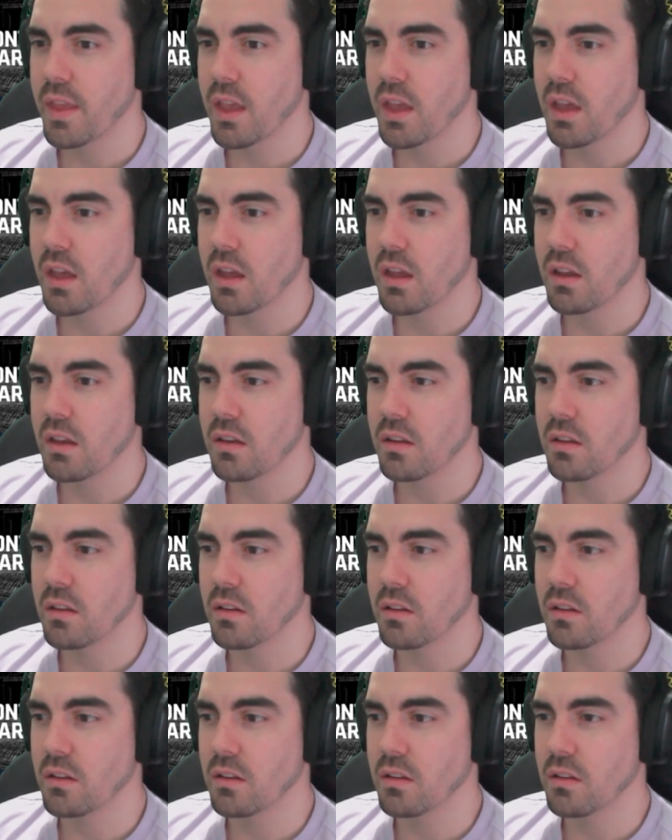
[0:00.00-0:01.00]
And
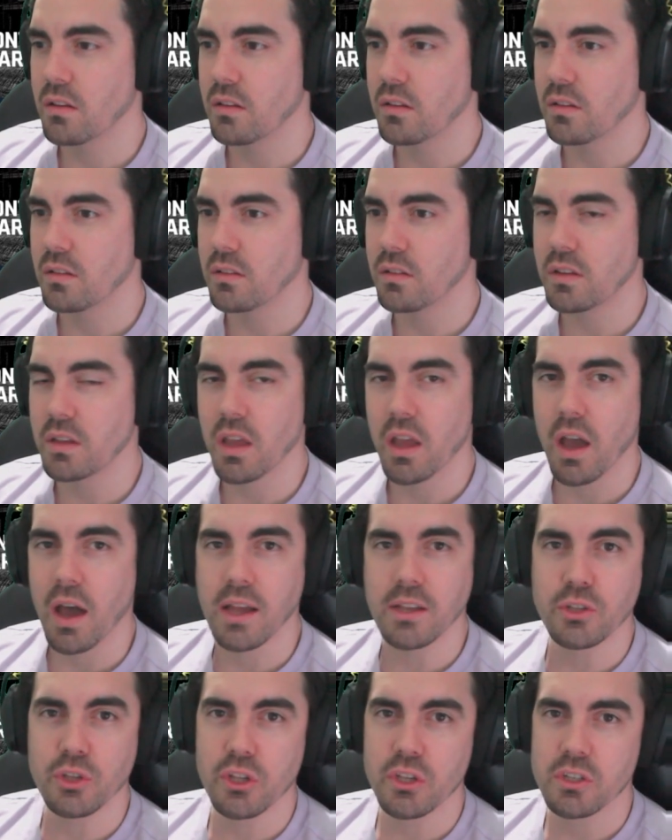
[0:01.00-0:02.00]
yeah, I
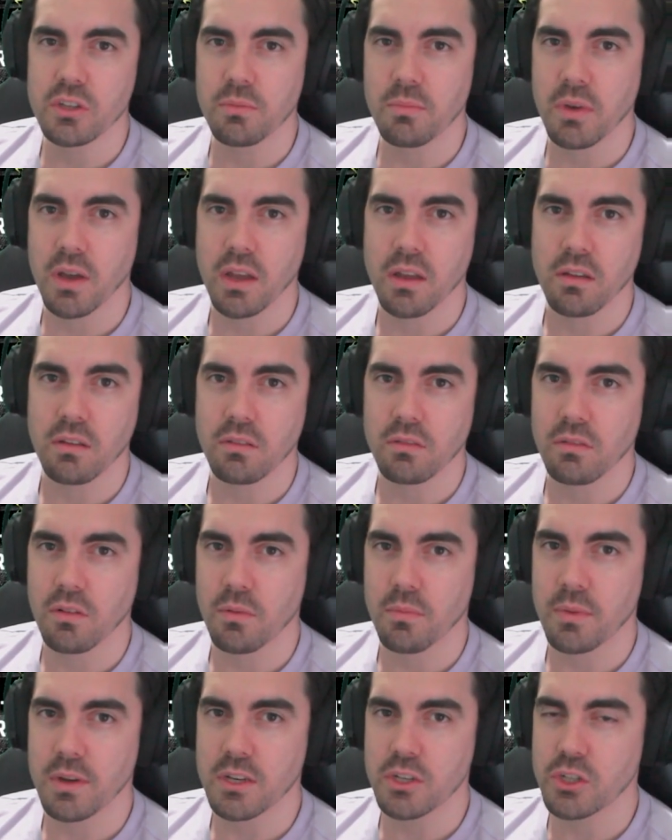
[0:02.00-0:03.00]
do this on
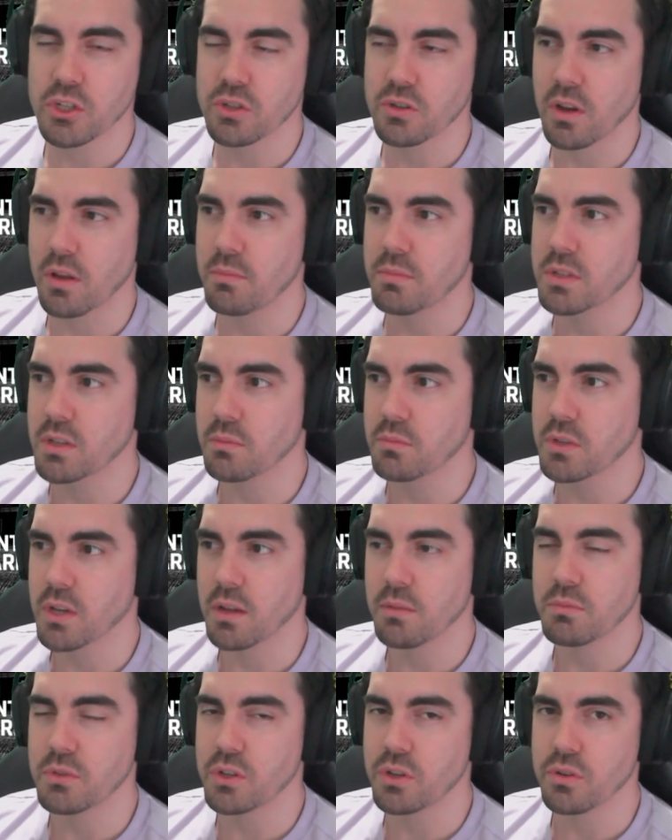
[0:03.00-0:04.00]
my stream
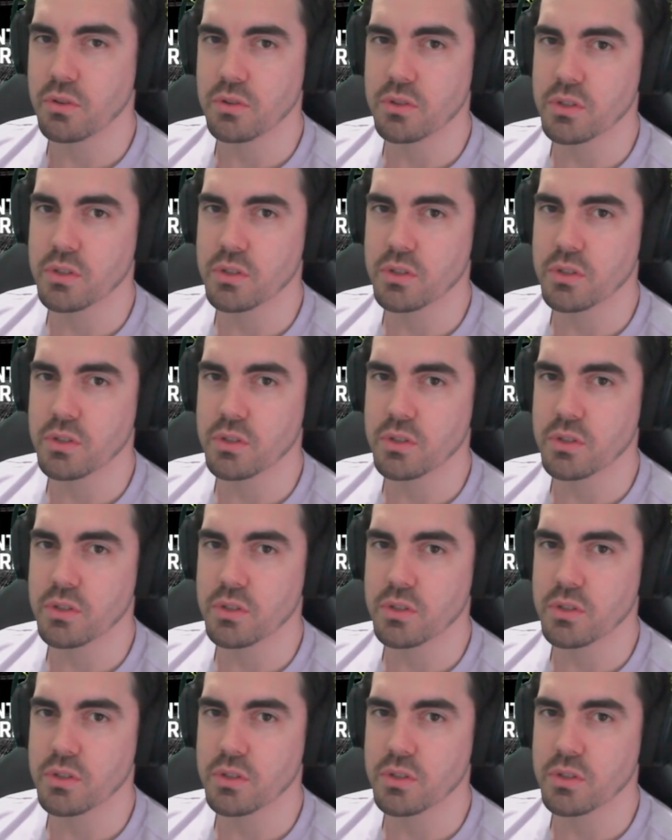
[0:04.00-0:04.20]
sometime too,